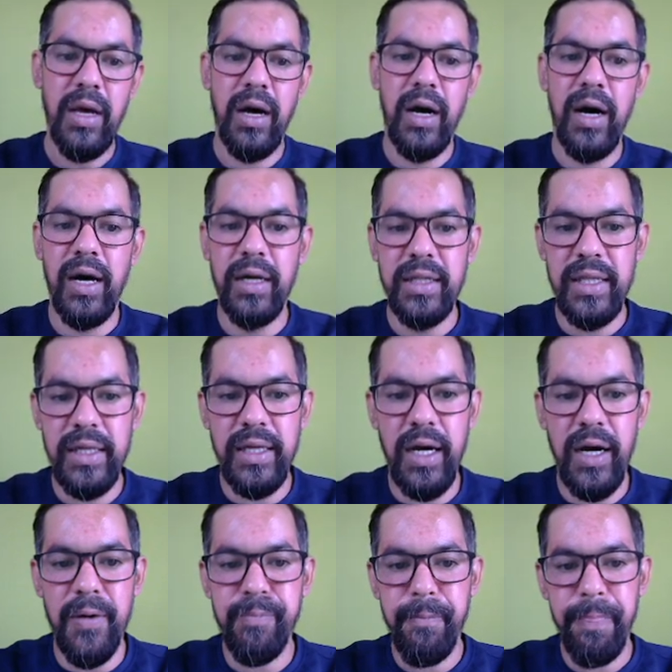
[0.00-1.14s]

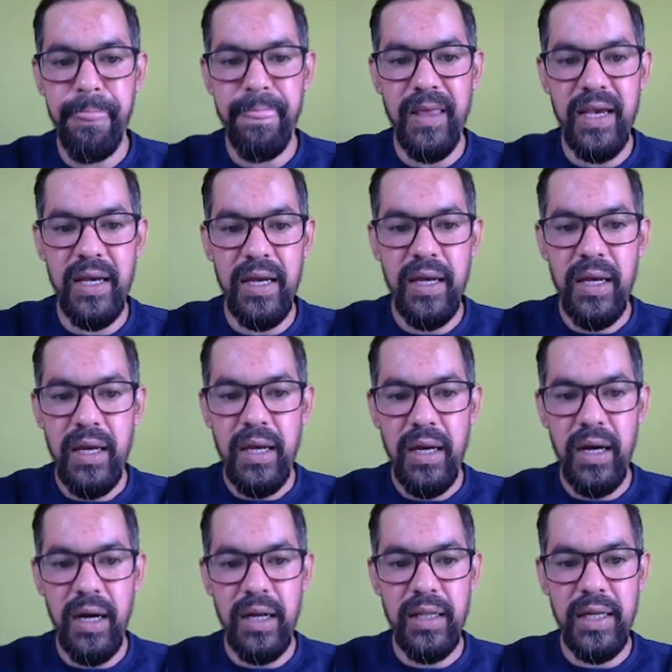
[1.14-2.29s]
The
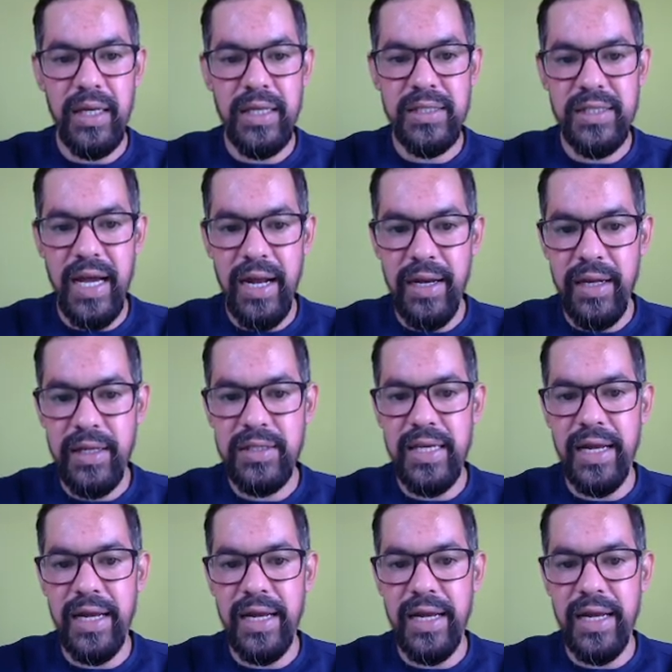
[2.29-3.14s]
incidence